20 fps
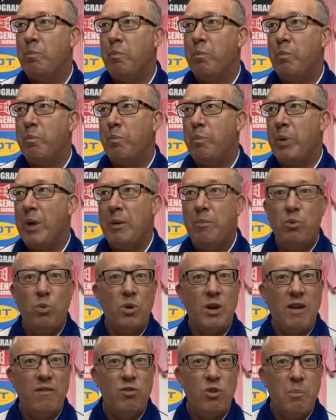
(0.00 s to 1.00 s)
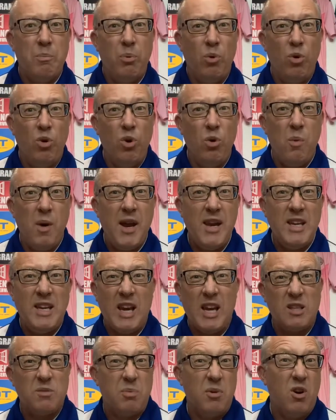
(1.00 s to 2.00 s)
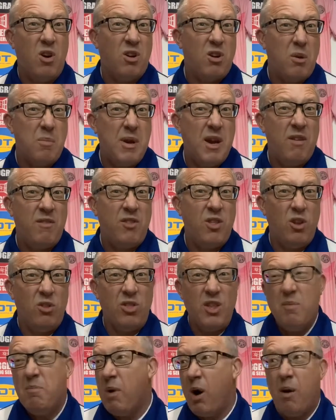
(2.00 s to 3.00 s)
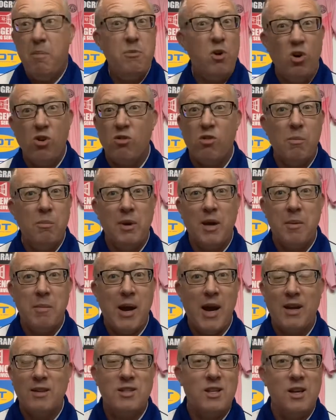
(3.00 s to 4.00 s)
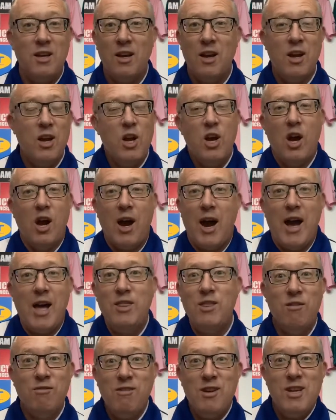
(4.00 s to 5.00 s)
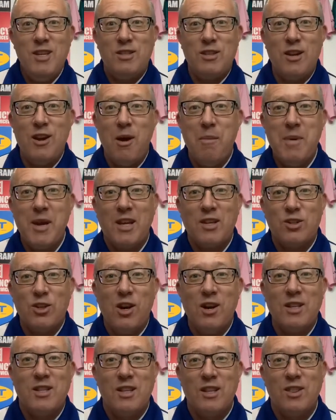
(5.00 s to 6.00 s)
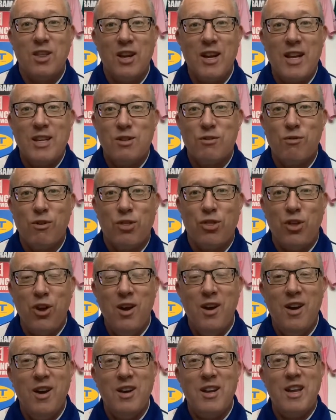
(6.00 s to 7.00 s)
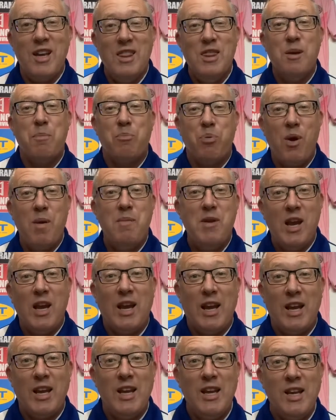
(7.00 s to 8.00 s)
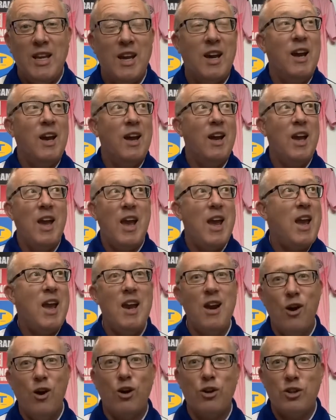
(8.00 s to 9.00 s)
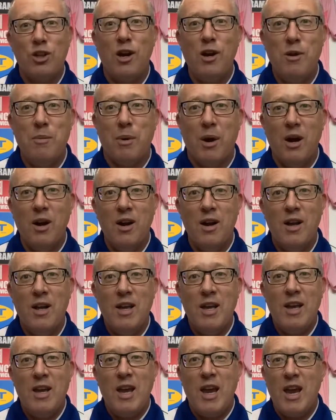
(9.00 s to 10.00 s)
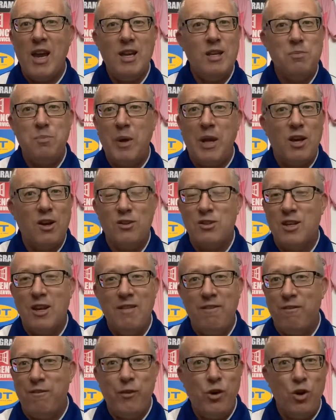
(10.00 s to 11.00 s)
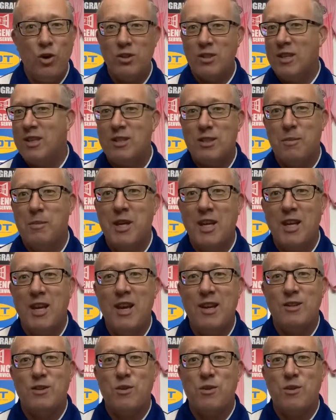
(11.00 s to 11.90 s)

people give the ball away. Casper not come out. I'm not grumbling about it. And the reason I'm excited that Leicester are third in the Premier League in October is because in 40-something years of